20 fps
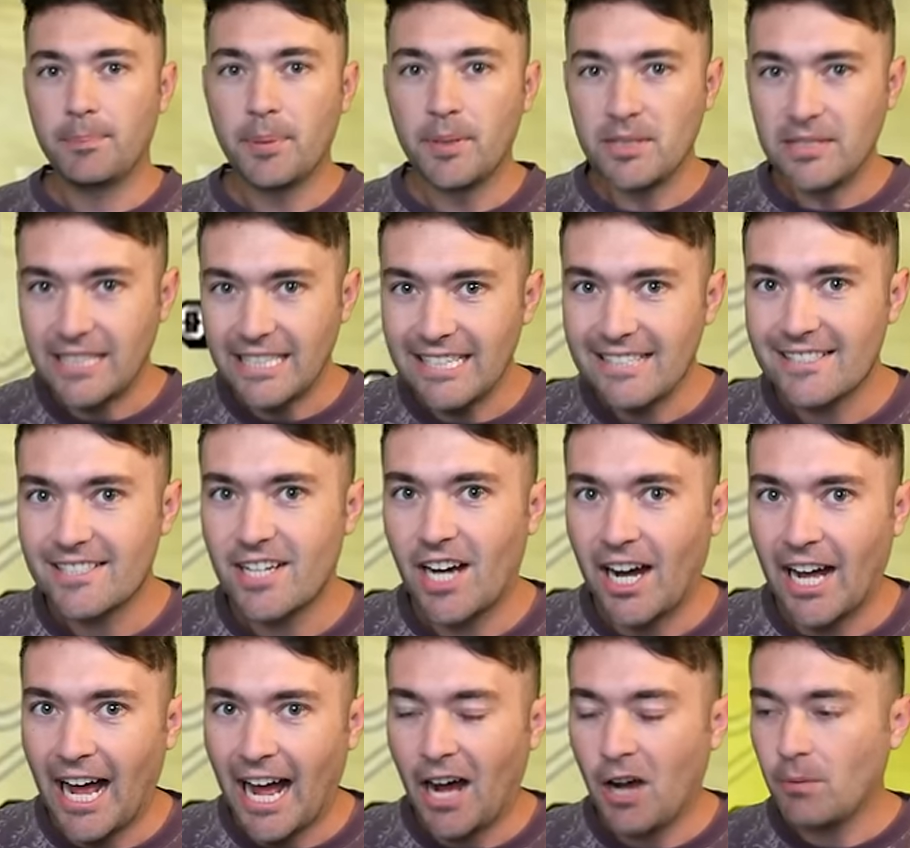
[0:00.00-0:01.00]
Police
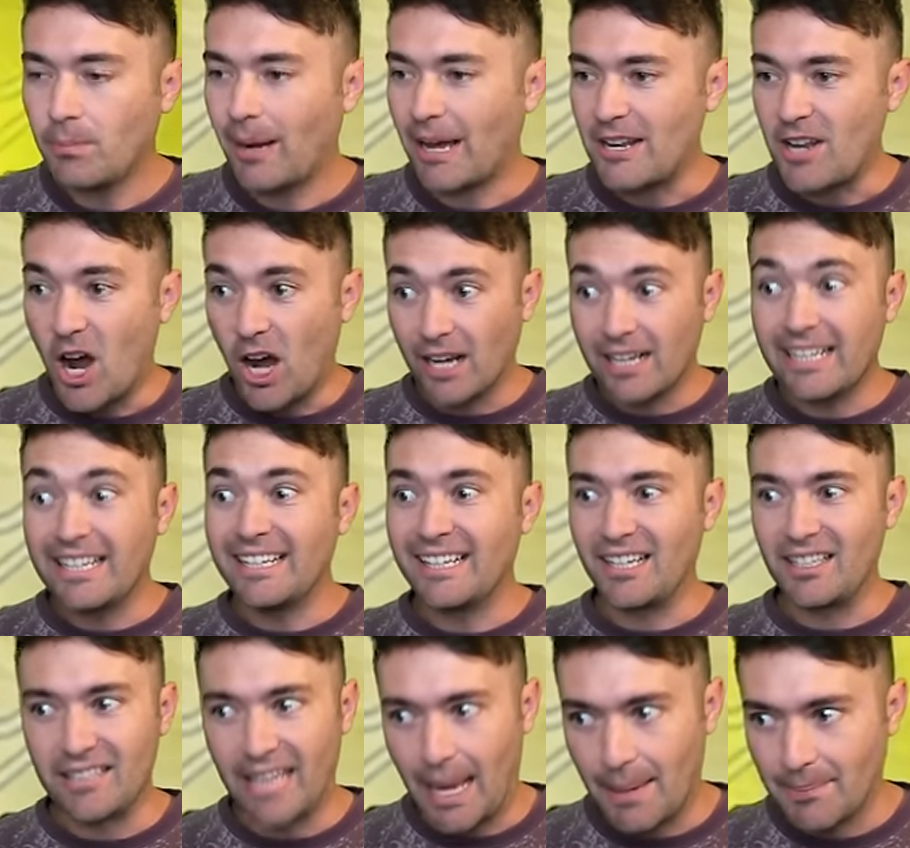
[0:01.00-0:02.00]
got out by not getting
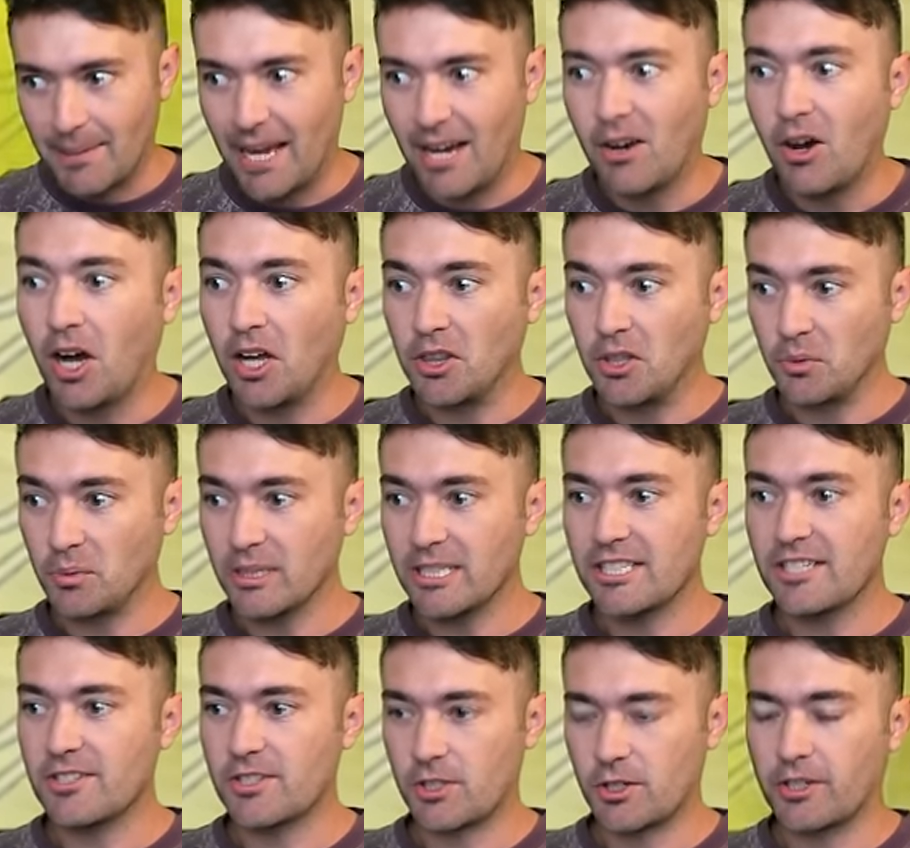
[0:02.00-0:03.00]
a lap count on
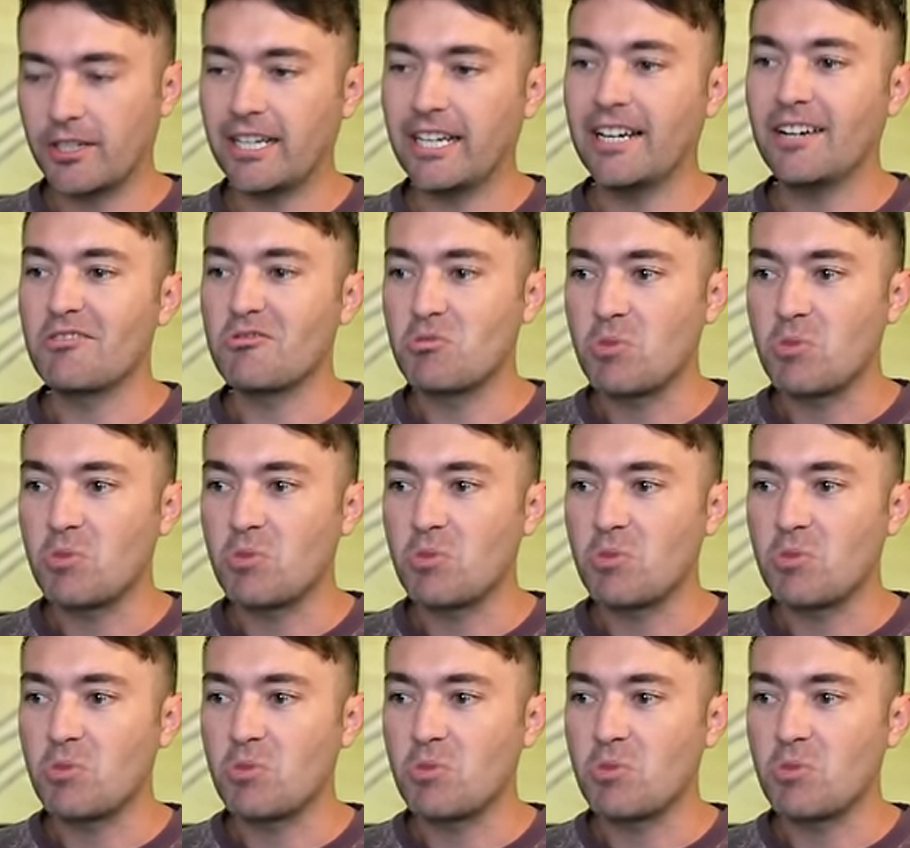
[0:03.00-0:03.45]
Luigi's circuit.